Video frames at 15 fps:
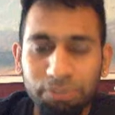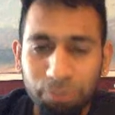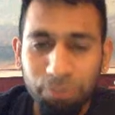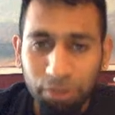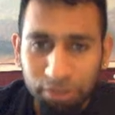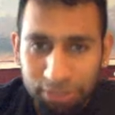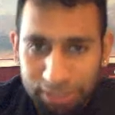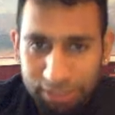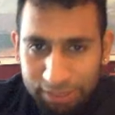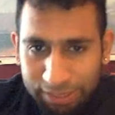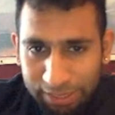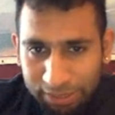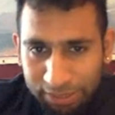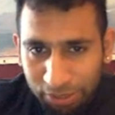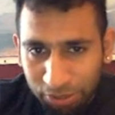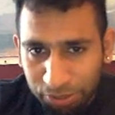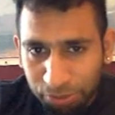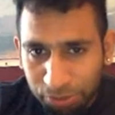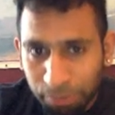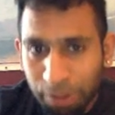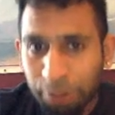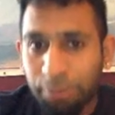pawn on d6, also a
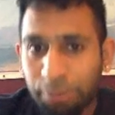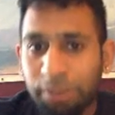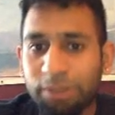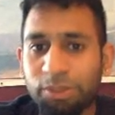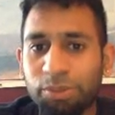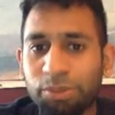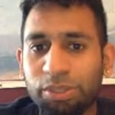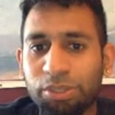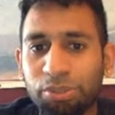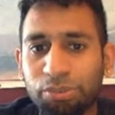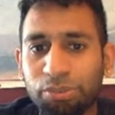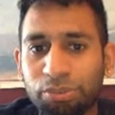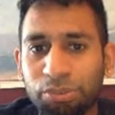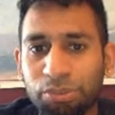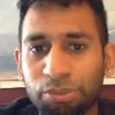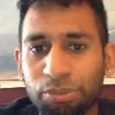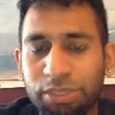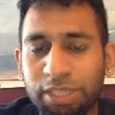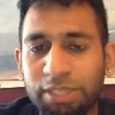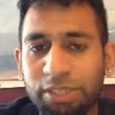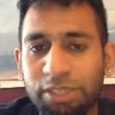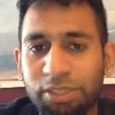power balance square. Two
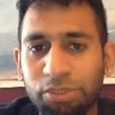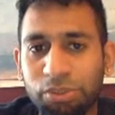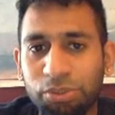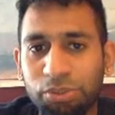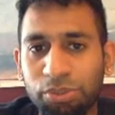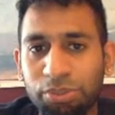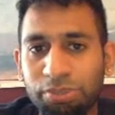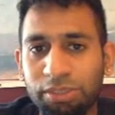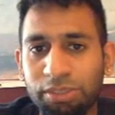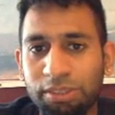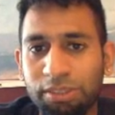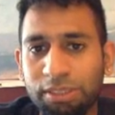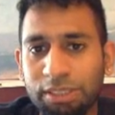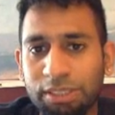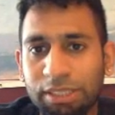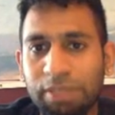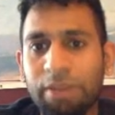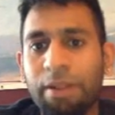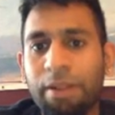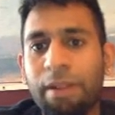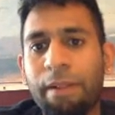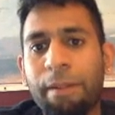attackers, two defenders.
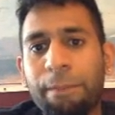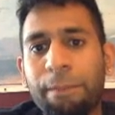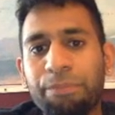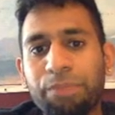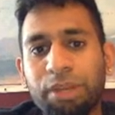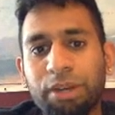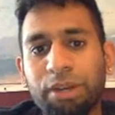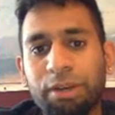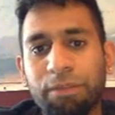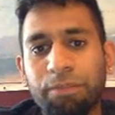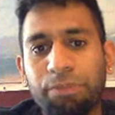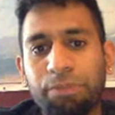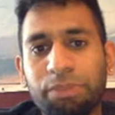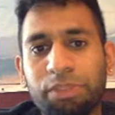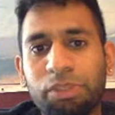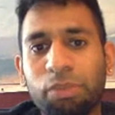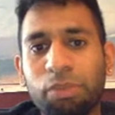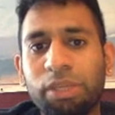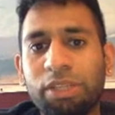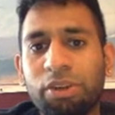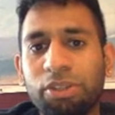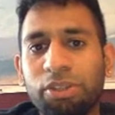The queen
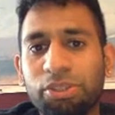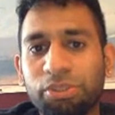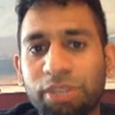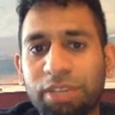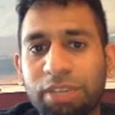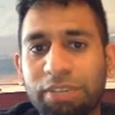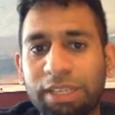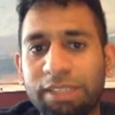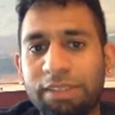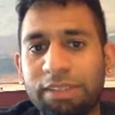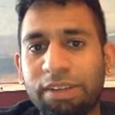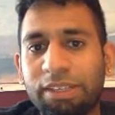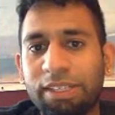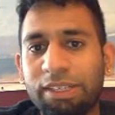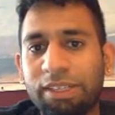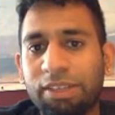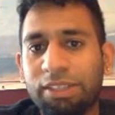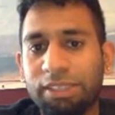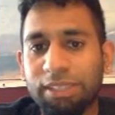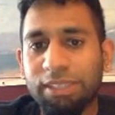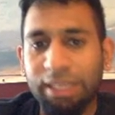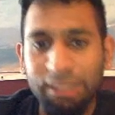also kind of indirectly guards the
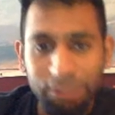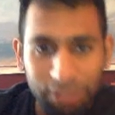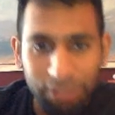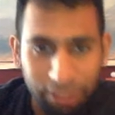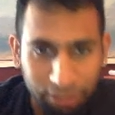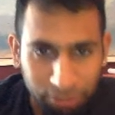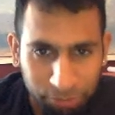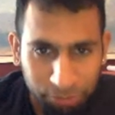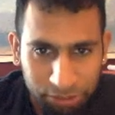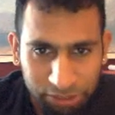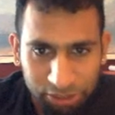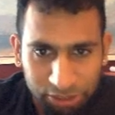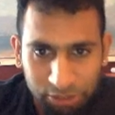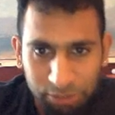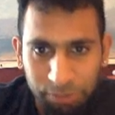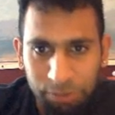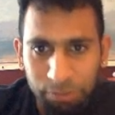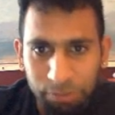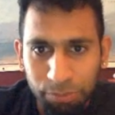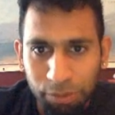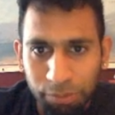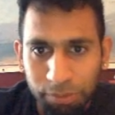knight, so that could potentially be a
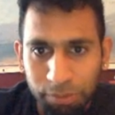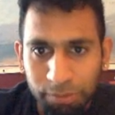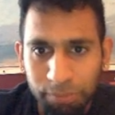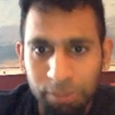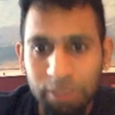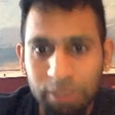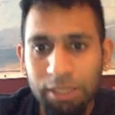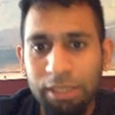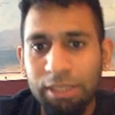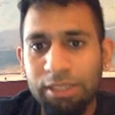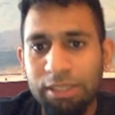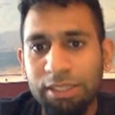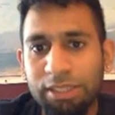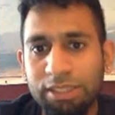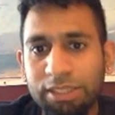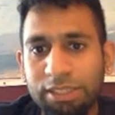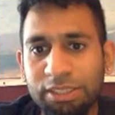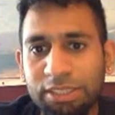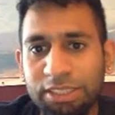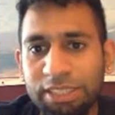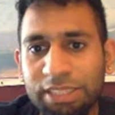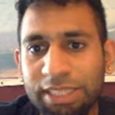problem. There's a
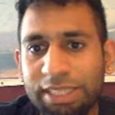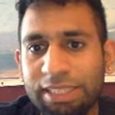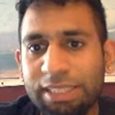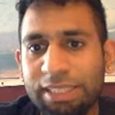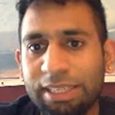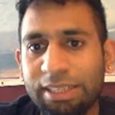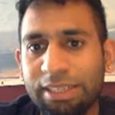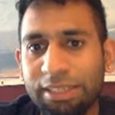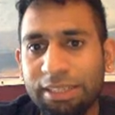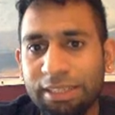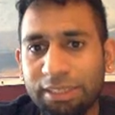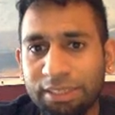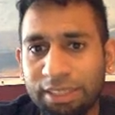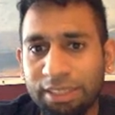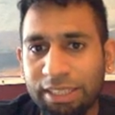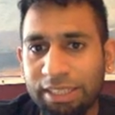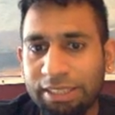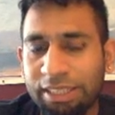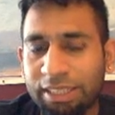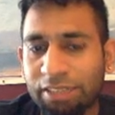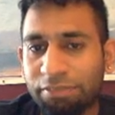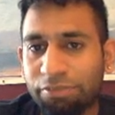check in the air here. The king is kind
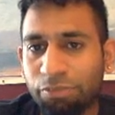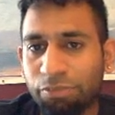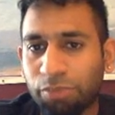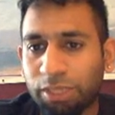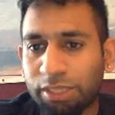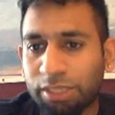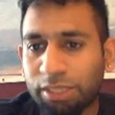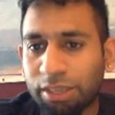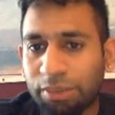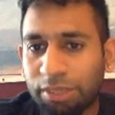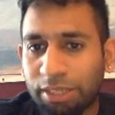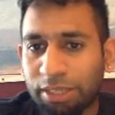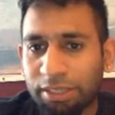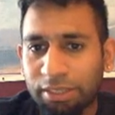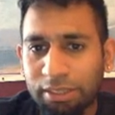of weak out there.